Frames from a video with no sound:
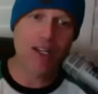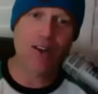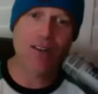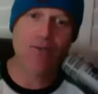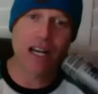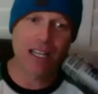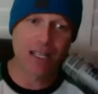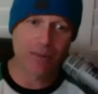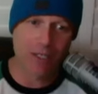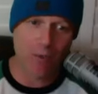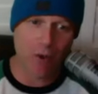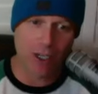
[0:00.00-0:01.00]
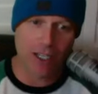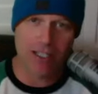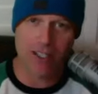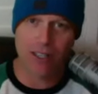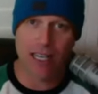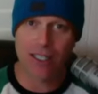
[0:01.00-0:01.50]
the volume is working,
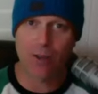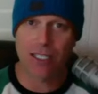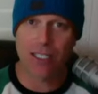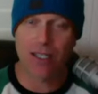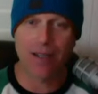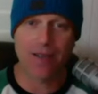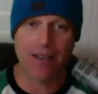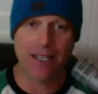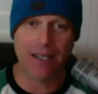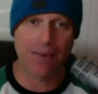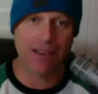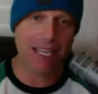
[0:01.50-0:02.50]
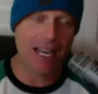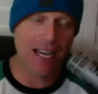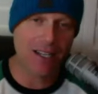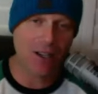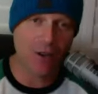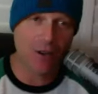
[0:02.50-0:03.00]
so that's always a good thing with the
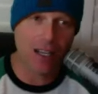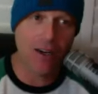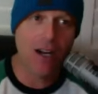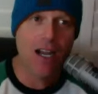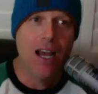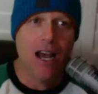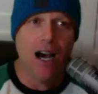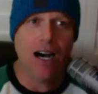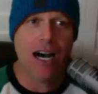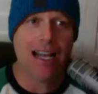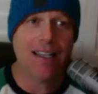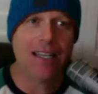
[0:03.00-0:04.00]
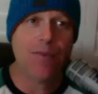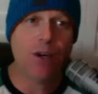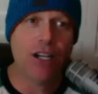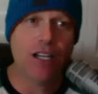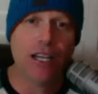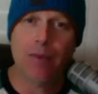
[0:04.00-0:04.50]
echo there. Uh, Ilene, where
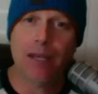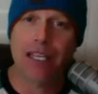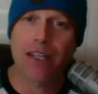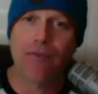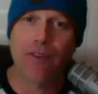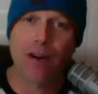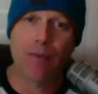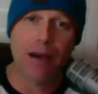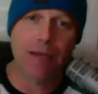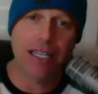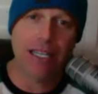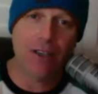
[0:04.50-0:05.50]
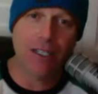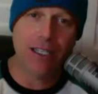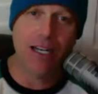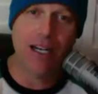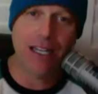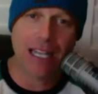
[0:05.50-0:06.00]
are you coming in from? I'm here in
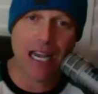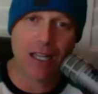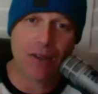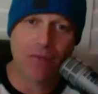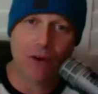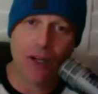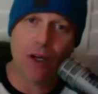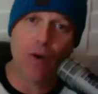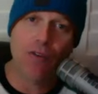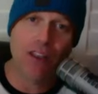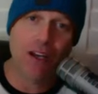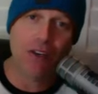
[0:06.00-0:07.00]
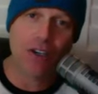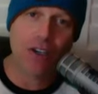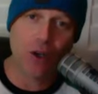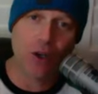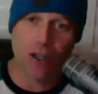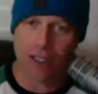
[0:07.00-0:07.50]
uh, California. You over there in New
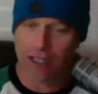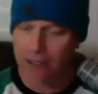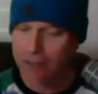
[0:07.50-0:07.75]
York?